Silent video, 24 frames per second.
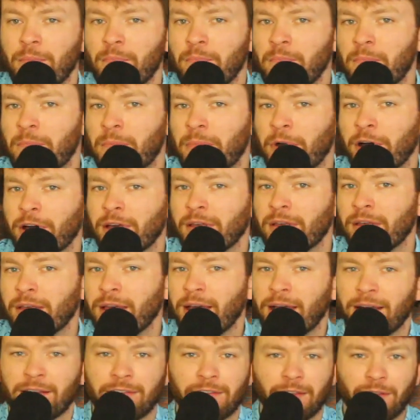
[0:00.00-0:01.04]

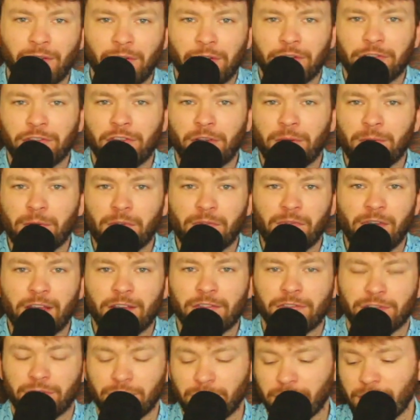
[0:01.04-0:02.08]
But as a long-term
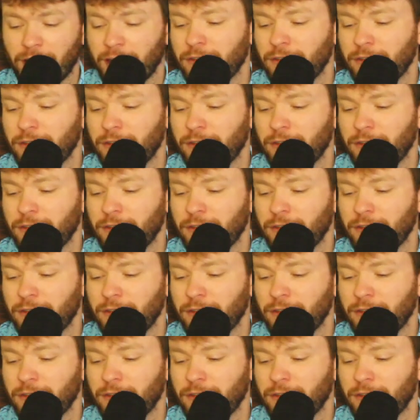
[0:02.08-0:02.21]
investor,